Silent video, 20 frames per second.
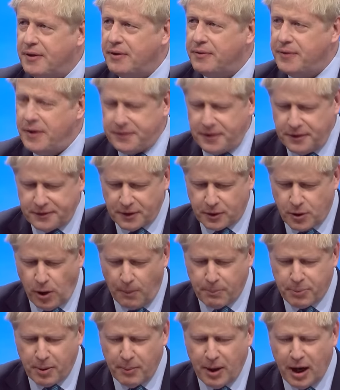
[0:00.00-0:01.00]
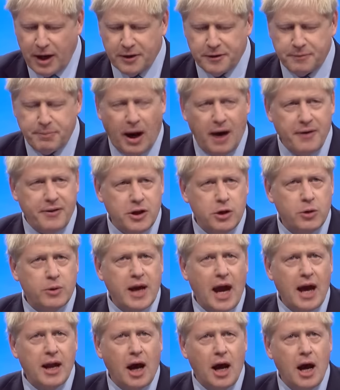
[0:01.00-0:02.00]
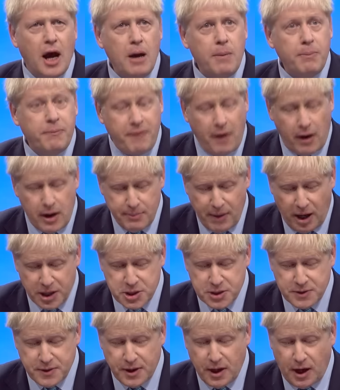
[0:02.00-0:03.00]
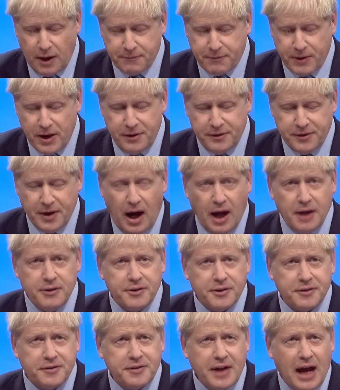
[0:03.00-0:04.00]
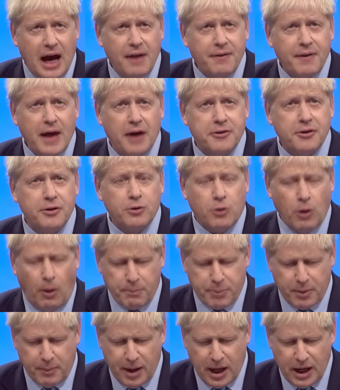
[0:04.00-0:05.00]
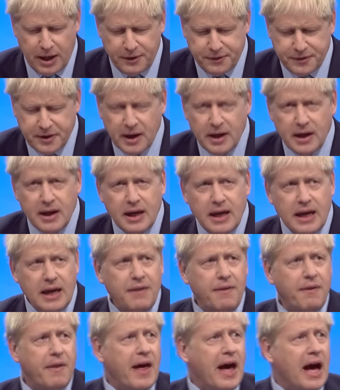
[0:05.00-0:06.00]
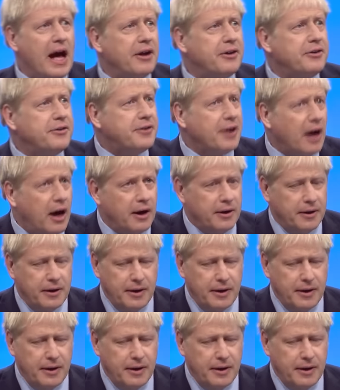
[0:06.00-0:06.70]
this is a compromise by the U K, and I hope very much that our friends understand that and compromise in their turn.